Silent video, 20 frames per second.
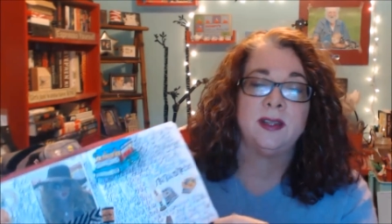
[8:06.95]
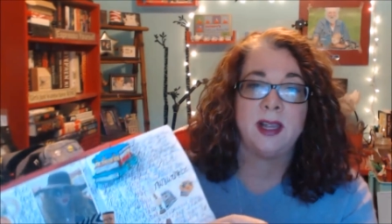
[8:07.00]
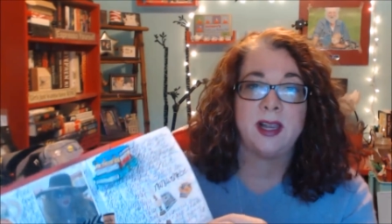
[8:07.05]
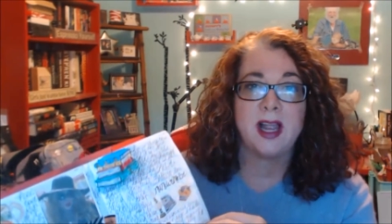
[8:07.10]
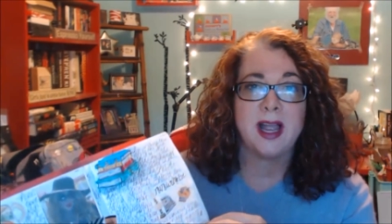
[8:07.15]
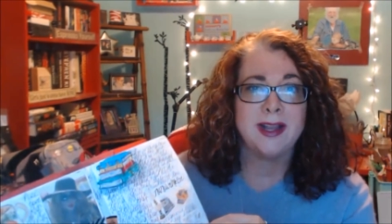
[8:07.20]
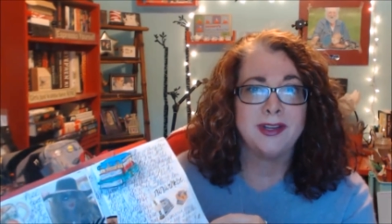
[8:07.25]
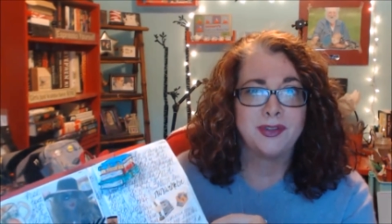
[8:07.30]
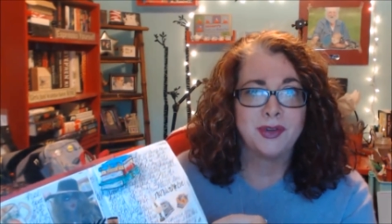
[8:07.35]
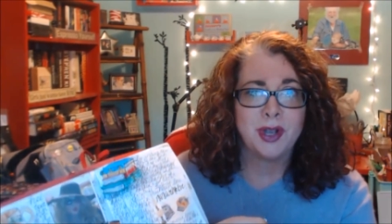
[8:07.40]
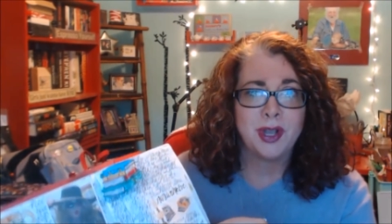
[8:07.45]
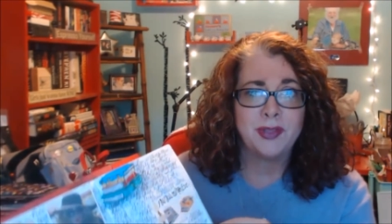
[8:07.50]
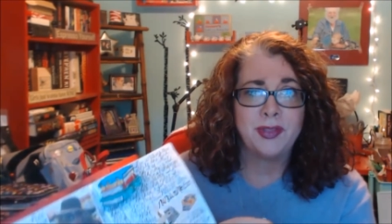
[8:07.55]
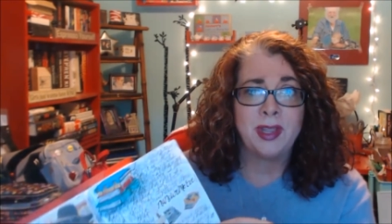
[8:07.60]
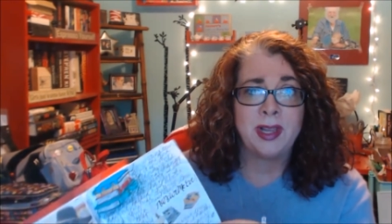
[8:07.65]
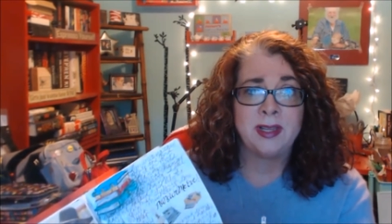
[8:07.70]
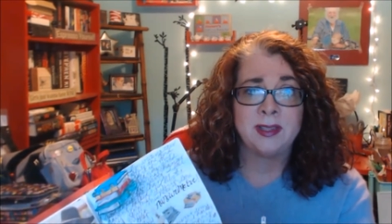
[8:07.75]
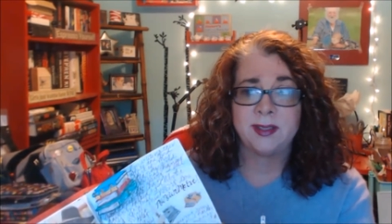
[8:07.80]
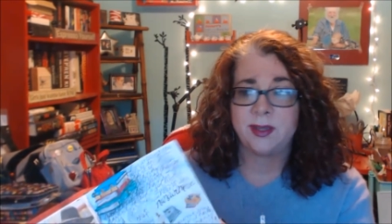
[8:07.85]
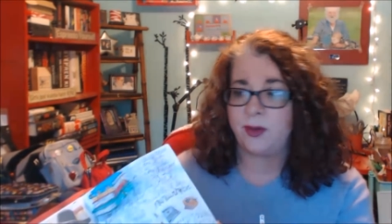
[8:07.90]
Like, I draw
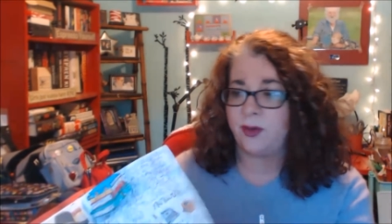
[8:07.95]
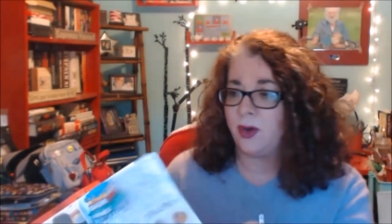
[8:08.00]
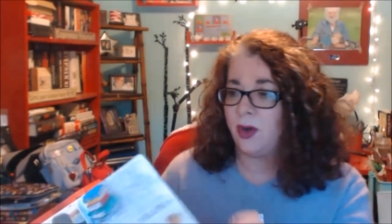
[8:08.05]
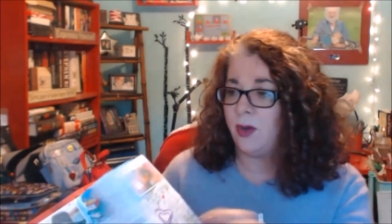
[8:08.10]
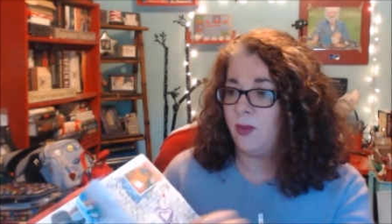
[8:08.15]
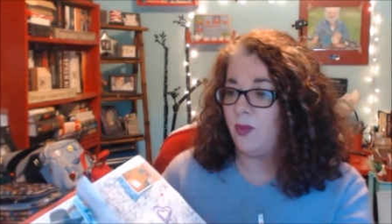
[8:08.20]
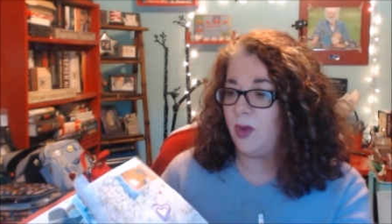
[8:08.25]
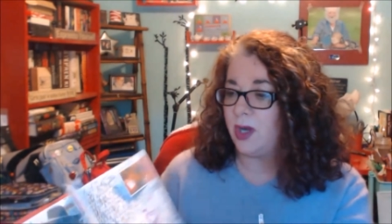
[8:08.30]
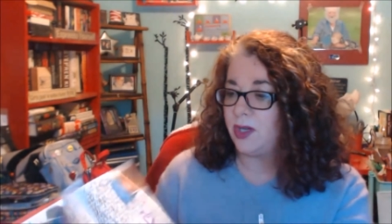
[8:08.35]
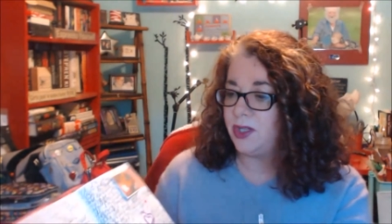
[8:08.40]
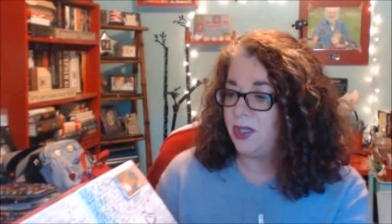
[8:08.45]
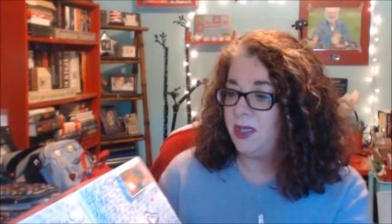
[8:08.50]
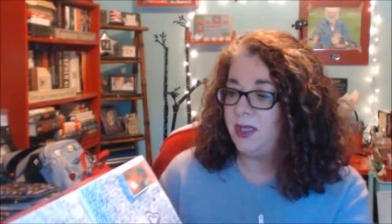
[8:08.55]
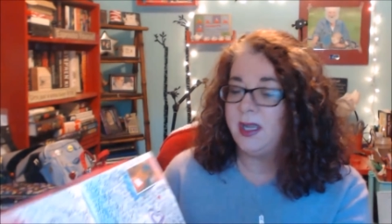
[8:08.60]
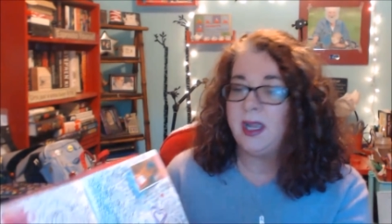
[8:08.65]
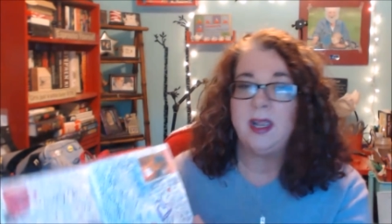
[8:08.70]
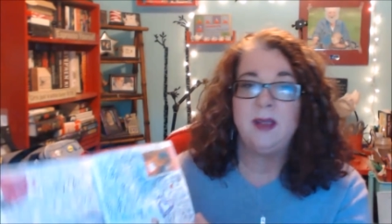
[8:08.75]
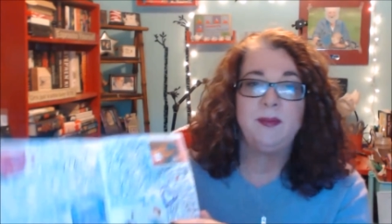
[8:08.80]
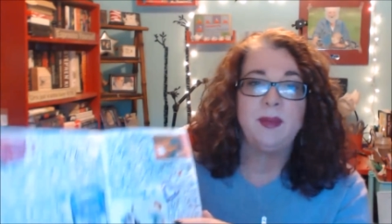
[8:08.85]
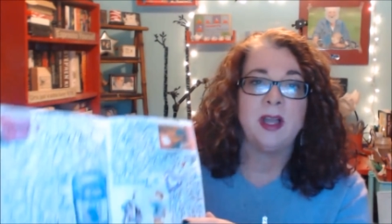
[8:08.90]
things that are on washi
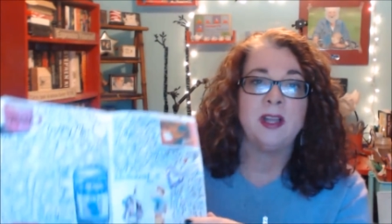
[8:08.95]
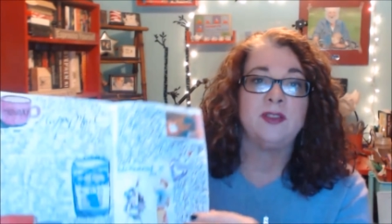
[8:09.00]
tape.